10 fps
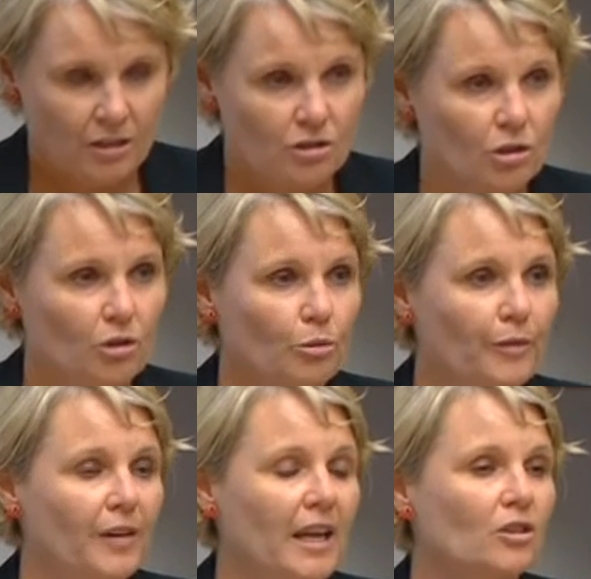to
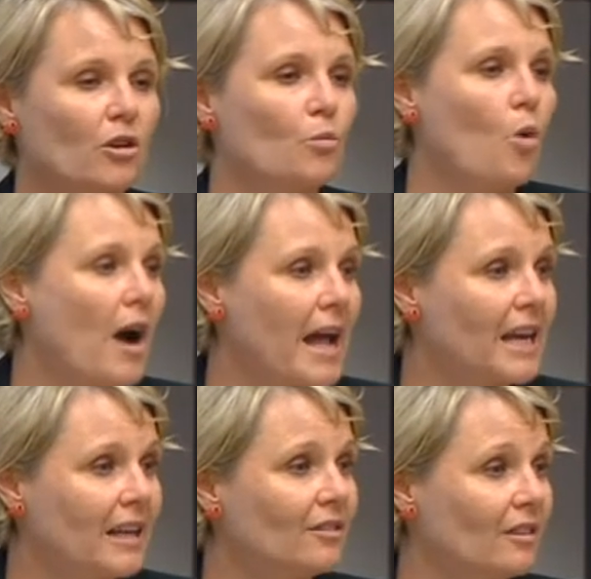reflect on why it
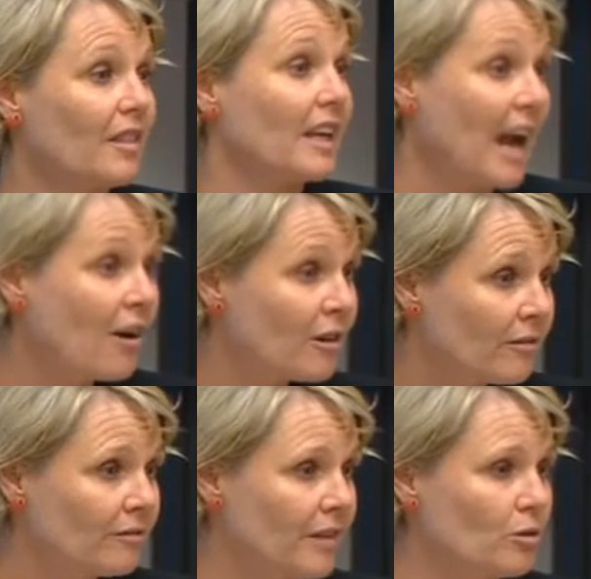is that the current
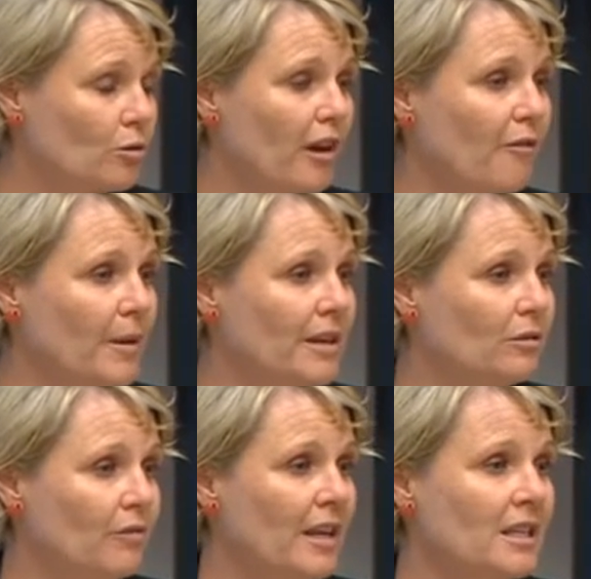federal government is
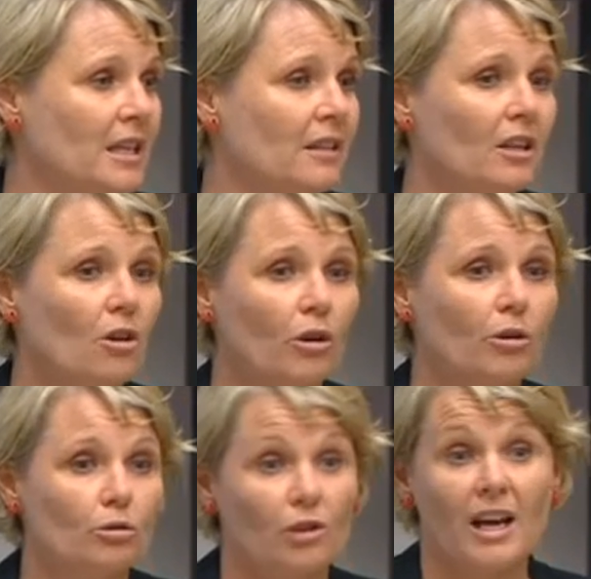funding the
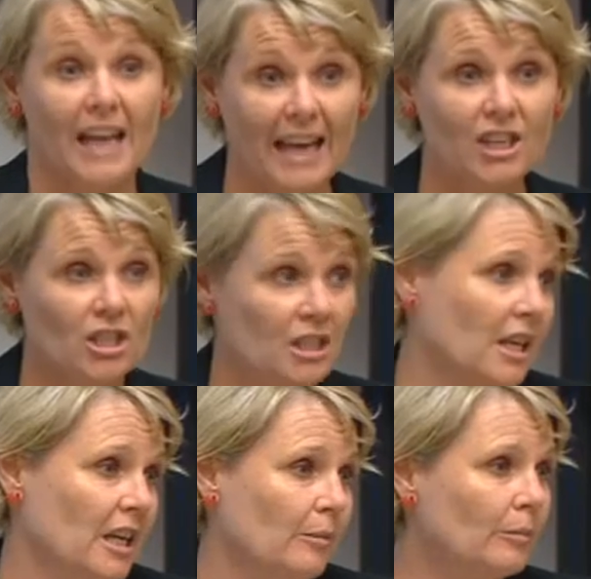local drug action
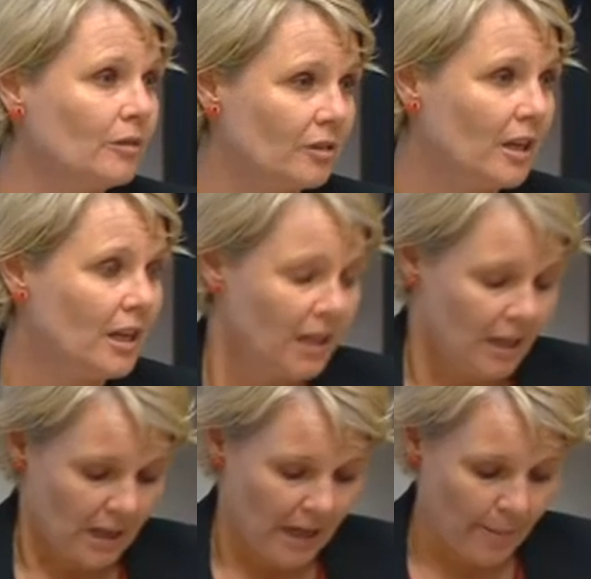teams,
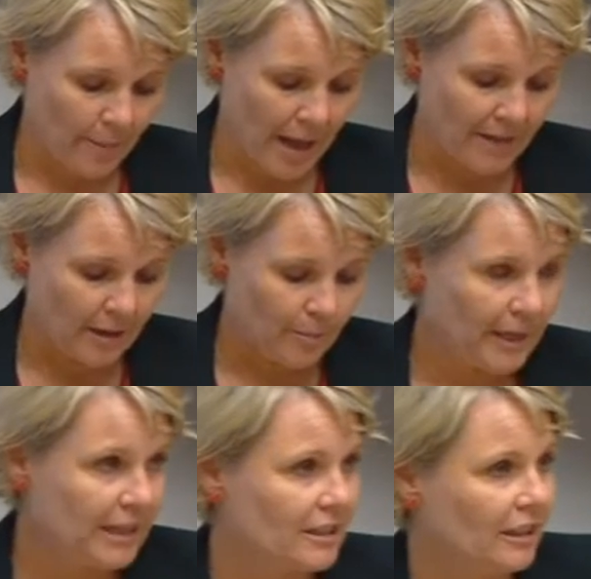and they're
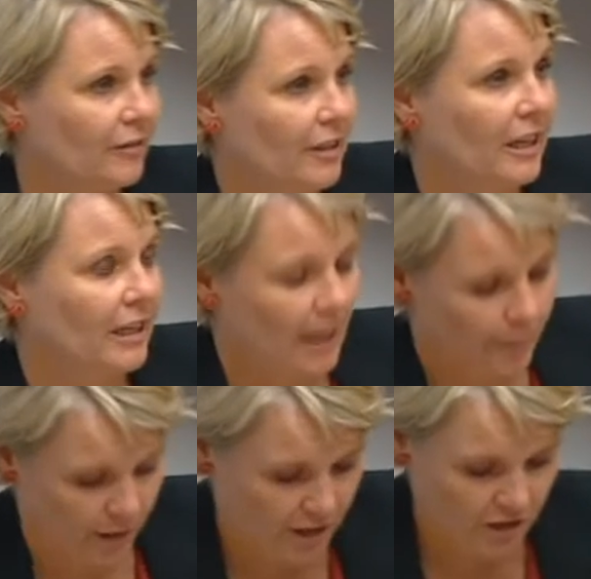being delivered in
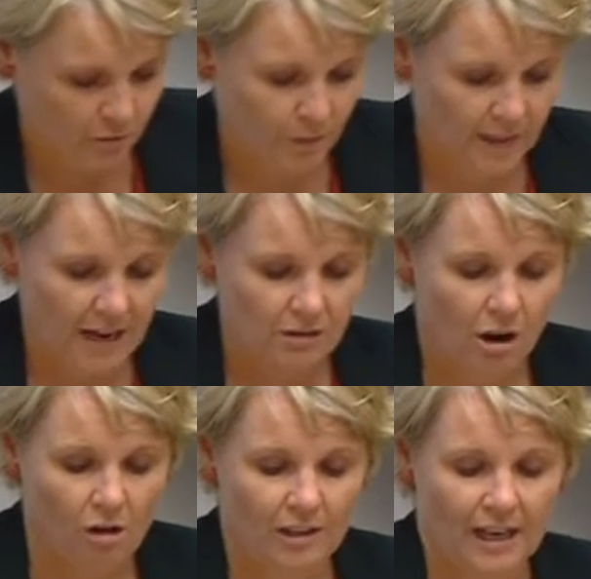collaboration with the
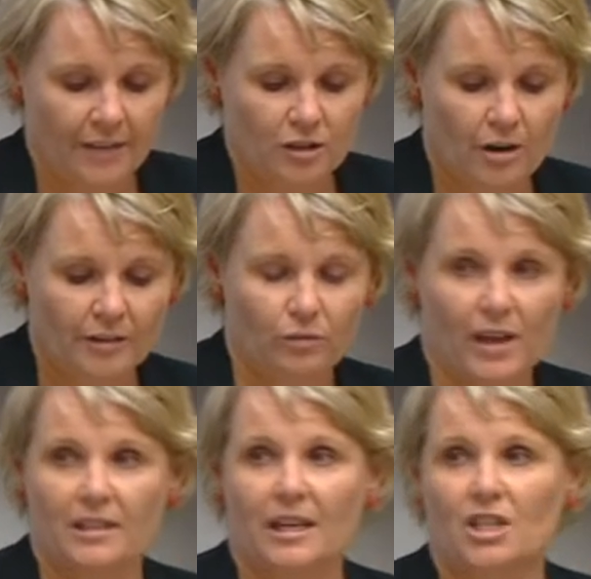Alcohol and Other Drugs
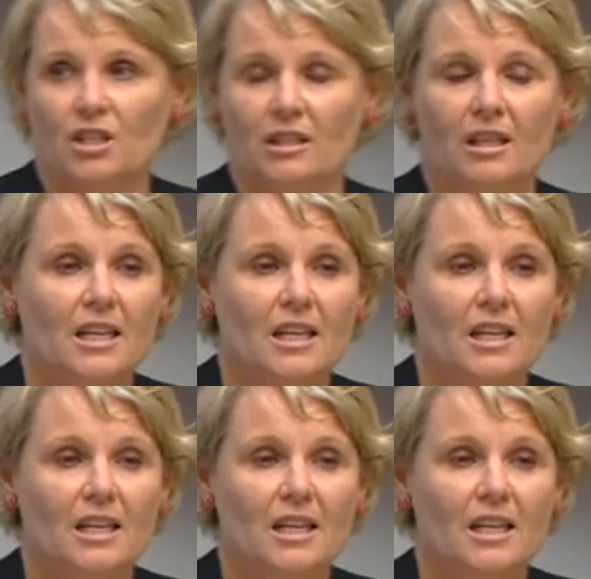Foundation.